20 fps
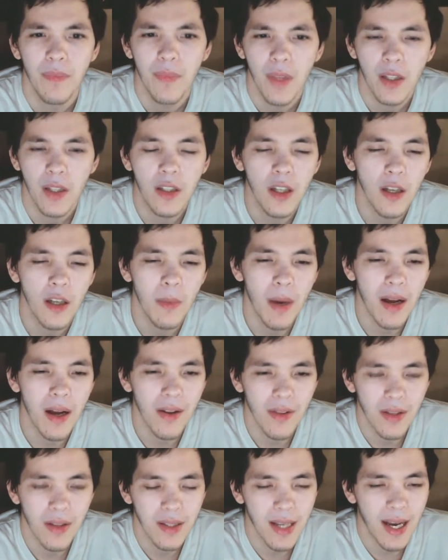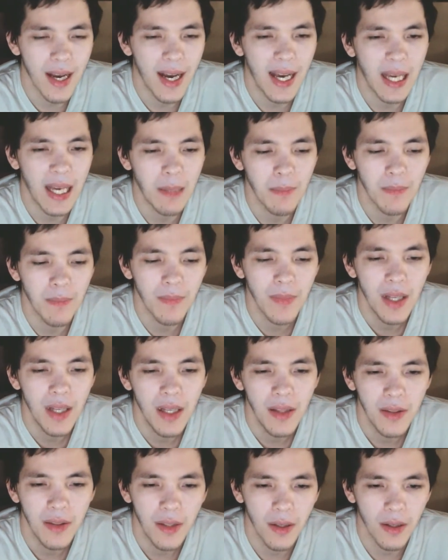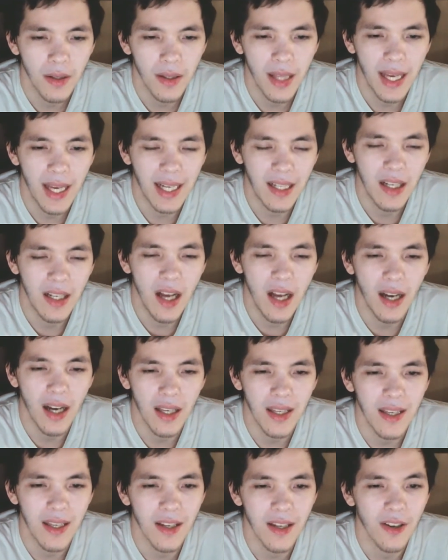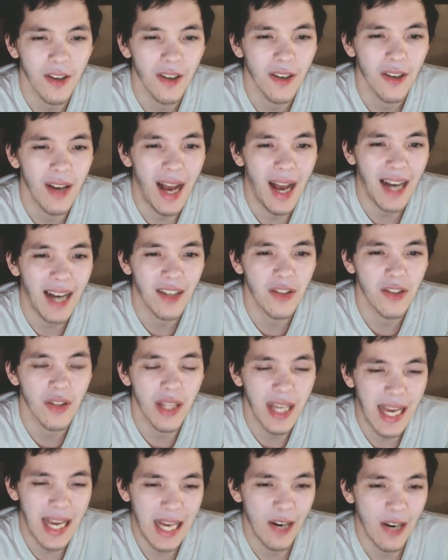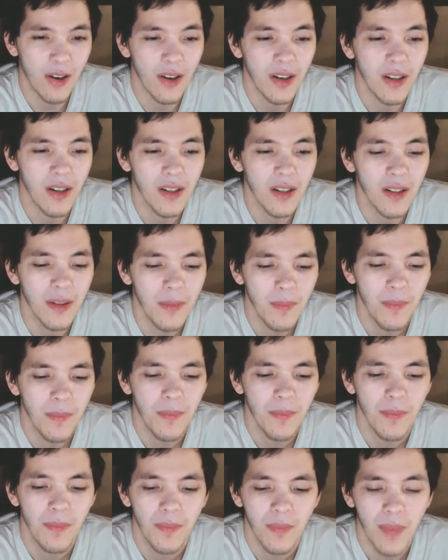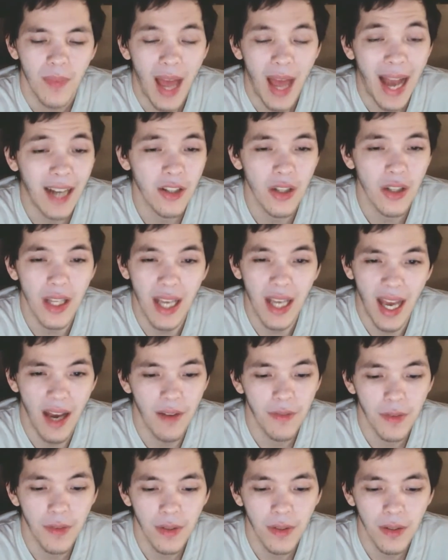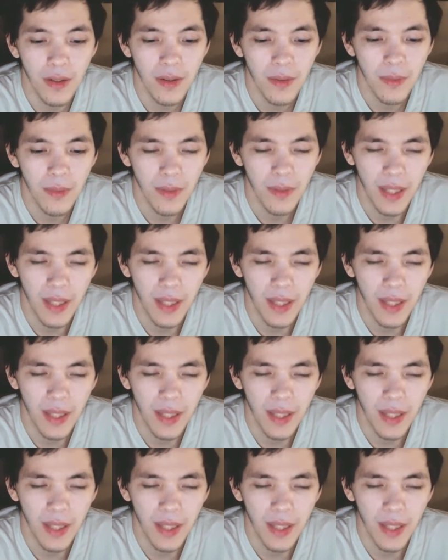a good amount of the time they're like not here actually at all, actually ever.